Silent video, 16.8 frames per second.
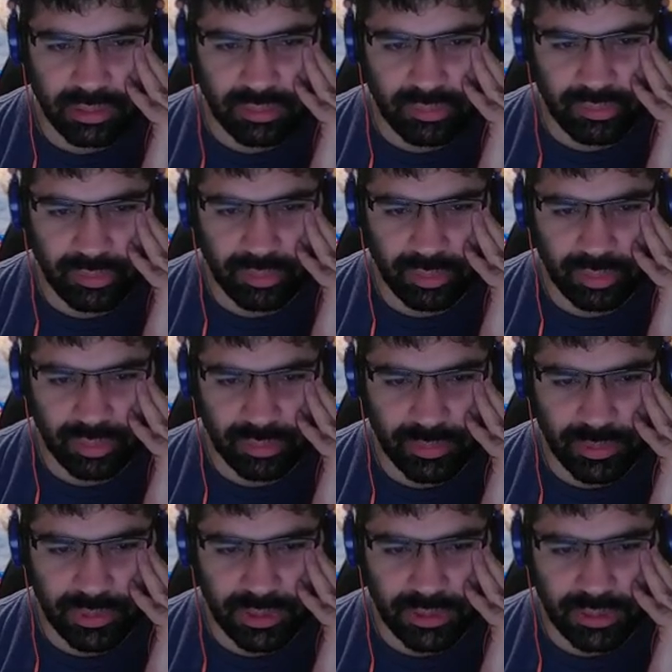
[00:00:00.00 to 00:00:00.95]
fourth
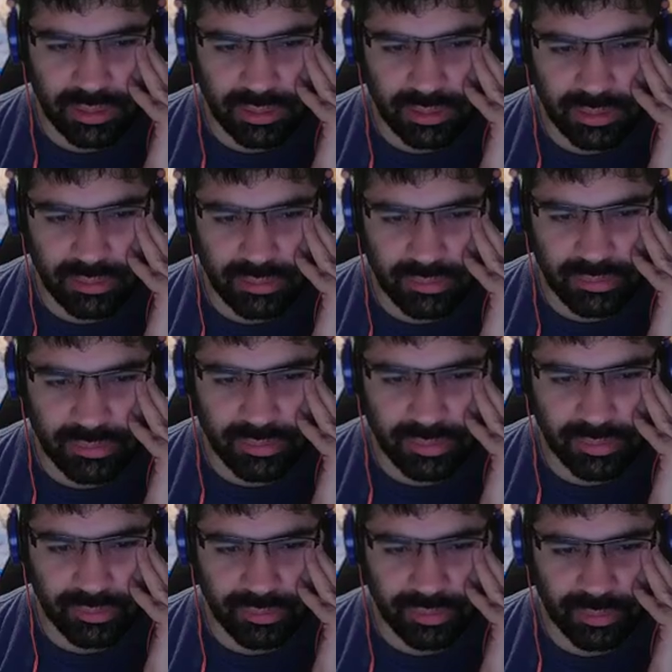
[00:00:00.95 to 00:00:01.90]
one,
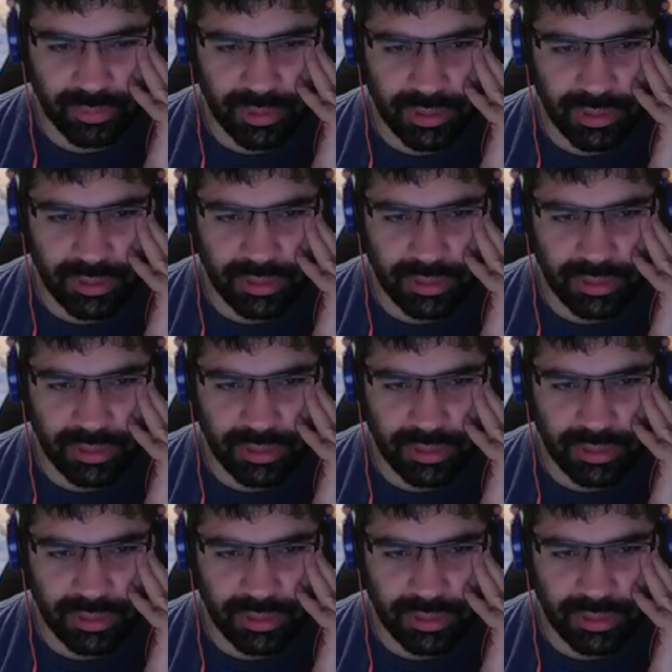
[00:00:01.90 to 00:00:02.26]
fifth one.